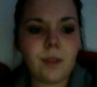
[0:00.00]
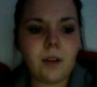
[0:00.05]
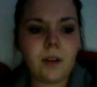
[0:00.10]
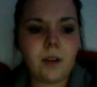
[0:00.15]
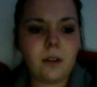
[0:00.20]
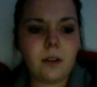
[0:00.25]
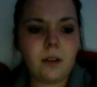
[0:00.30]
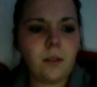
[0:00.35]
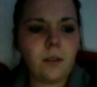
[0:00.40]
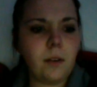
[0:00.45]

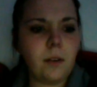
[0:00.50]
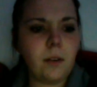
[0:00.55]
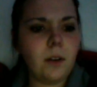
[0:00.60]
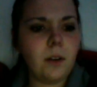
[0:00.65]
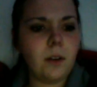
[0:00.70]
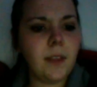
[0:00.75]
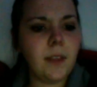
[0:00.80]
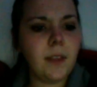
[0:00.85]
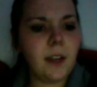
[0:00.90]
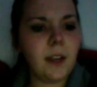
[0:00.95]
Oh,
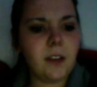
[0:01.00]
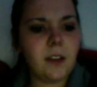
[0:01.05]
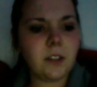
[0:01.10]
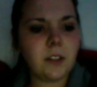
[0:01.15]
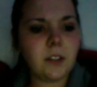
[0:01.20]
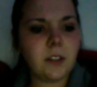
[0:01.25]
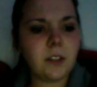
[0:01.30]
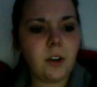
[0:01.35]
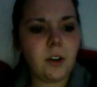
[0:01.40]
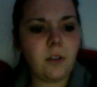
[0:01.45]
and then I
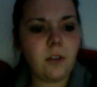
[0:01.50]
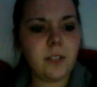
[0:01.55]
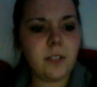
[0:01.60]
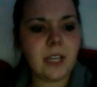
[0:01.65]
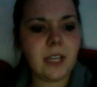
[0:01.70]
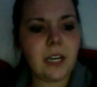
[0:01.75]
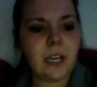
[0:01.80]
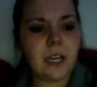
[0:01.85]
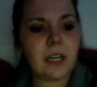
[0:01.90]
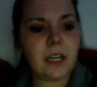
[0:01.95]
also was
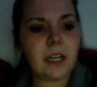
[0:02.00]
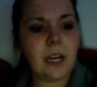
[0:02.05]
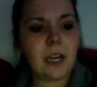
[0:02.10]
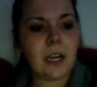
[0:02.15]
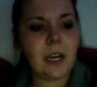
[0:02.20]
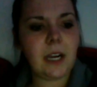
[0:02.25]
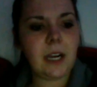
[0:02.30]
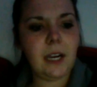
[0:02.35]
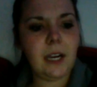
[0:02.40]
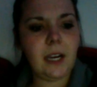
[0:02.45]
like,
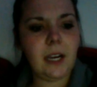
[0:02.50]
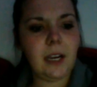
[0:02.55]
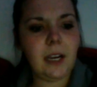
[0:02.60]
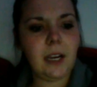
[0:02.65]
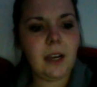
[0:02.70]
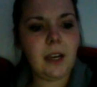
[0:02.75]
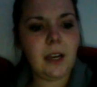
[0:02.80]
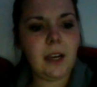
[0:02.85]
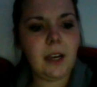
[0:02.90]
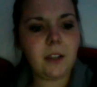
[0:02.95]

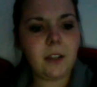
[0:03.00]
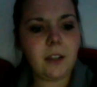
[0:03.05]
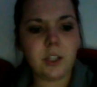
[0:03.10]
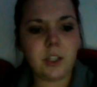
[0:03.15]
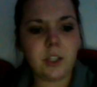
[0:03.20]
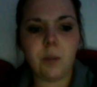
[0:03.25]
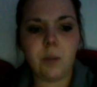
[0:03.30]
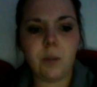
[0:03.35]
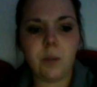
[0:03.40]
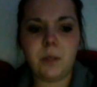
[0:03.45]
I
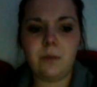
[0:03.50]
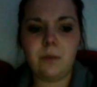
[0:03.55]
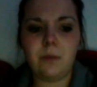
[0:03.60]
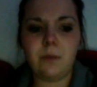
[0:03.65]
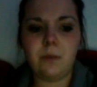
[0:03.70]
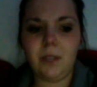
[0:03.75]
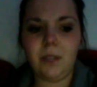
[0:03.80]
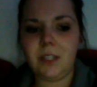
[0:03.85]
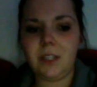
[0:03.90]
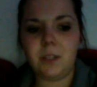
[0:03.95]
just hope to
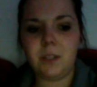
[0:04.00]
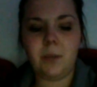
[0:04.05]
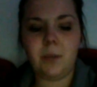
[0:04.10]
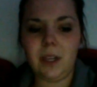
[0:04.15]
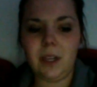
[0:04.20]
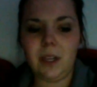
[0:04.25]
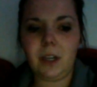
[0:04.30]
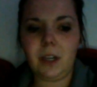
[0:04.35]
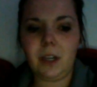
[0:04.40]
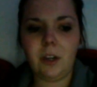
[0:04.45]
really just
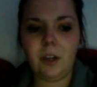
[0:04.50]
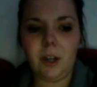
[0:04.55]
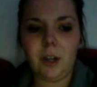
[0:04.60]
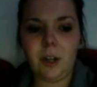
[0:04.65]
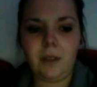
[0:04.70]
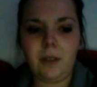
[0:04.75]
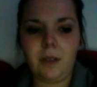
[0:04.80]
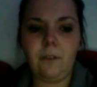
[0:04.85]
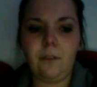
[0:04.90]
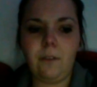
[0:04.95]
be a
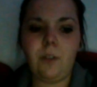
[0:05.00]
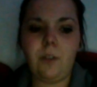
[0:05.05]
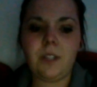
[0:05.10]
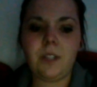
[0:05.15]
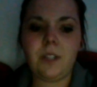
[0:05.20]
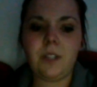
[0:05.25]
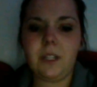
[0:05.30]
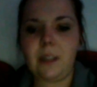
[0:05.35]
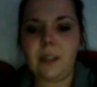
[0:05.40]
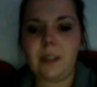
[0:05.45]
good
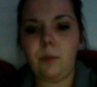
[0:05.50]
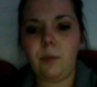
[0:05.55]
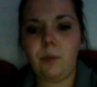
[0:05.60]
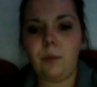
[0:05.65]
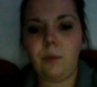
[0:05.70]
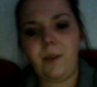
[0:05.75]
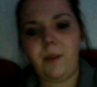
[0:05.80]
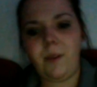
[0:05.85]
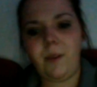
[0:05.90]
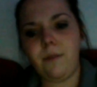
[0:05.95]
influence and
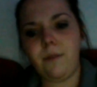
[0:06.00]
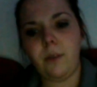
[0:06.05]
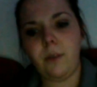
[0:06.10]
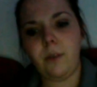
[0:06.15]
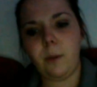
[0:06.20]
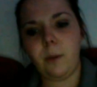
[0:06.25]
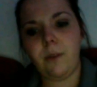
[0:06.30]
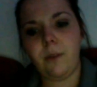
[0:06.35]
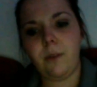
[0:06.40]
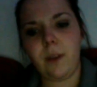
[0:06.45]
example of my
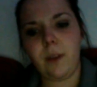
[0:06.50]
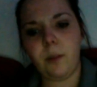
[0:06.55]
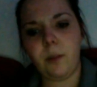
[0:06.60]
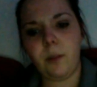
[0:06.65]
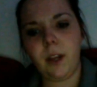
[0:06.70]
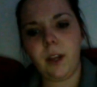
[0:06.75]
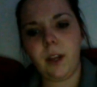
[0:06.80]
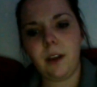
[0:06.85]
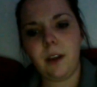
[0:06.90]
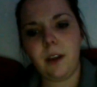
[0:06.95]
on my
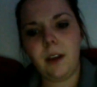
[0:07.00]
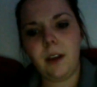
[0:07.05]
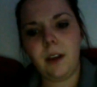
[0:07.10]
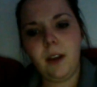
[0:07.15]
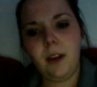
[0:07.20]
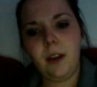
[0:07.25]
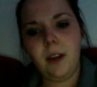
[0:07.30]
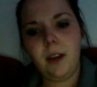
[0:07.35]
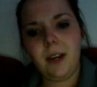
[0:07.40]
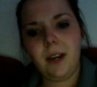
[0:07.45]
family,
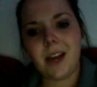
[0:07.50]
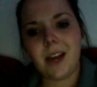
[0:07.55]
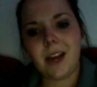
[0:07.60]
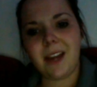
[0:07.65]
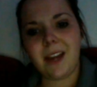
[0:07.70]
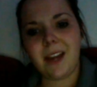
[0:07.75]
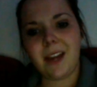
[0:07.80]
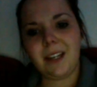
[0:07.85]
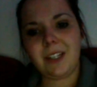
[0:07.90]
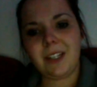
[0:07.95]

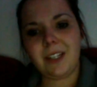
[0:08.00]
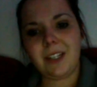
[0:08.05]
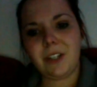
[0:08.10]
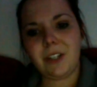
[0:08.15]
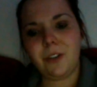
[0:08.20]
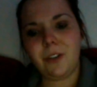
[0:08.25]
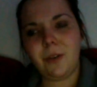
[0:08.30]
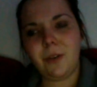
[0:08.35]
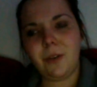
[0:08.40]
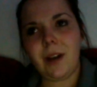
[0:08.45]
and
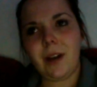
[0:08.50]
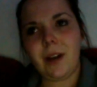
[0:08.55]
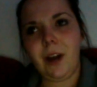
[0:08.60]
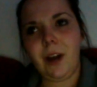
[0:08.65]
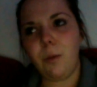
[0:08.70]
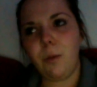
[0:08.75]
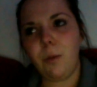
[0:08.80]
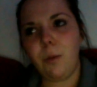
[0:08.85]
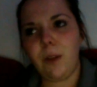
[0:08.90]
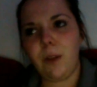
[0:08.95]
to
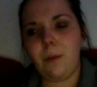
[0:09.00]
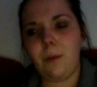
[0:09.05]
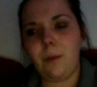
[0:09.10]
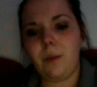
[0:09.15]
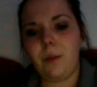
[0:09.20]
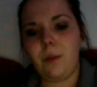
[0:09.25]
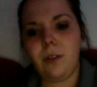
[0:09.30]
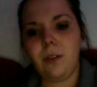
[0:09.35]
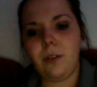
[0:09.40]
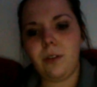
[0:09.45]
help
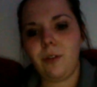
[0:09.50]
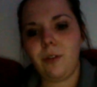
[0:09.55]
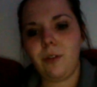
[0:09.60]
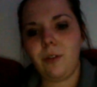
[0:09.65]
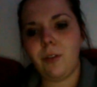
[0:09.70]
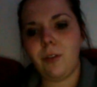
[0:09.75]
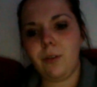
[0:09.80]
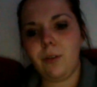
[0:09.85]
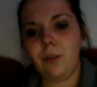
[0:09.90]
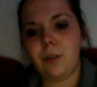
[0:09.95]
them
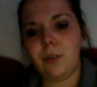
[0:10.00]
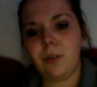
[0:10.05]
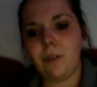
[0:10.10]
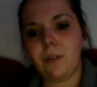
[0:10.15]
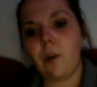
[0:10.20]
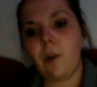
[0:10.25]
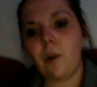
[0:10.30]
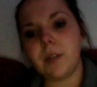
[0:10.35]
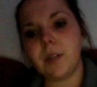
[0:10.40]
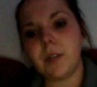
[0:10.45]
through
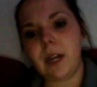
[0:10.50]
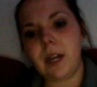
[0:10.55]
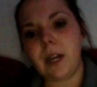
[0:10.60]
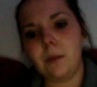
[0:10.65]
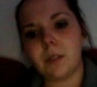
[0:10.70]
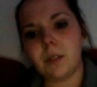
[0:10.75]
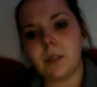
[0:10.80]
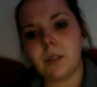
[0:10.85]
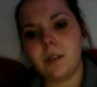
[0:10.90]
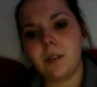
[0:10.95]
difficult
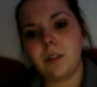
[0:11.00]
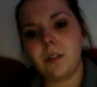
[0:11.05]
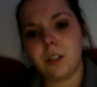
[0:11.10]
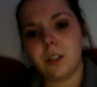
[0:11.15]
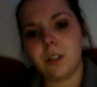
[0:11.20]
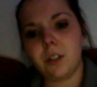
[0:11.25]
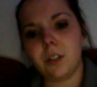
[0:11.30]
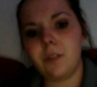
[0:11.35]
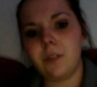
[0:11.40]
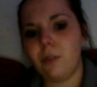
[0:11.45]
times,
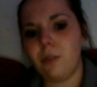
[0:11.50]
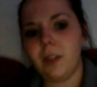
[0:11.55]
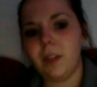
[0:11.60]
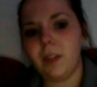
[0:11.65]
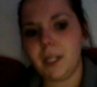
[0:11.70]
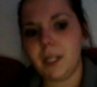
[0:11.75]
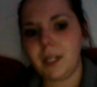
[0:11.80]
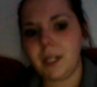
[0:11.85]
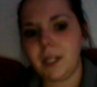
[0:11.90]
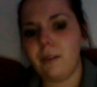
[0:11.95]
just through the
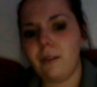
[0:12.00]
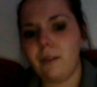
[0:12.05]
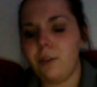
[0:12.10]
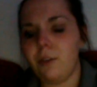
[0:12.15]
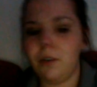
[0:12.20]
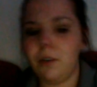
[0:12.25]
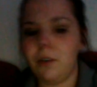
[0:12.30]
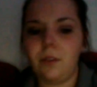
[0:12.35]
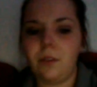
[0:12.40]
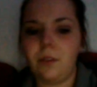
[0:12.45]
things that I've
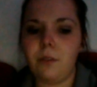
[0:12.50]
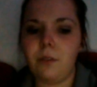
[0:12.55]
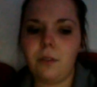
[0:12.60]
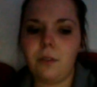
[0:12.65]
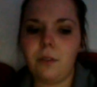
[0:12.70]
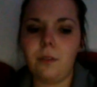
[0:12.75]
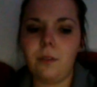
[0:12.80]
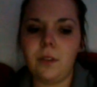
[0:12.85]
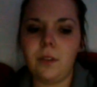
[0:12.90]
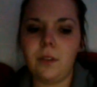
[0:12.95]
learned
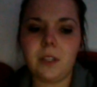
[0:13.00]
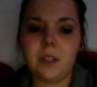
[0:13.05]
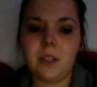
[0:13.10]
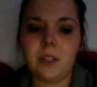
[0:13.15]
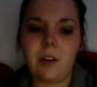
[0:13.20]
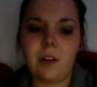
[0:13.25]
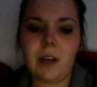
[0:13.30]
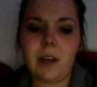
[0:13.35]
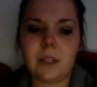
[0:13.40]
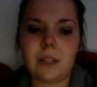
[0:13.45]
through this
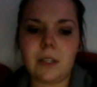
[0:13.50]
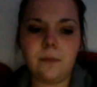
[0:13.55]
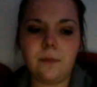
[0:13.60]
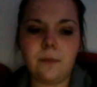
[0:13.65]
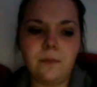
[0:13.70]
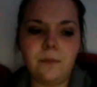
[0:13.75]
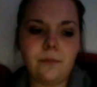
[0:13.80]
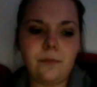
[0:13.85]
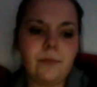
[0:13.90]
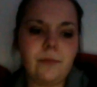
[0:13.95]
class.
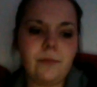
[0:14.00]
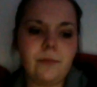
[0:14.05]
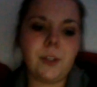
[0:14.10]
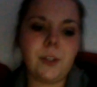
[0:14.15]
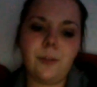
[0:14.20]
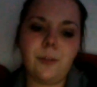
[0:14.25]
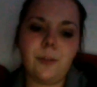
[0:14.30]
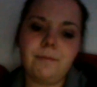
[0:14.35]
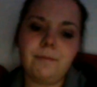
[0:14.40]
So.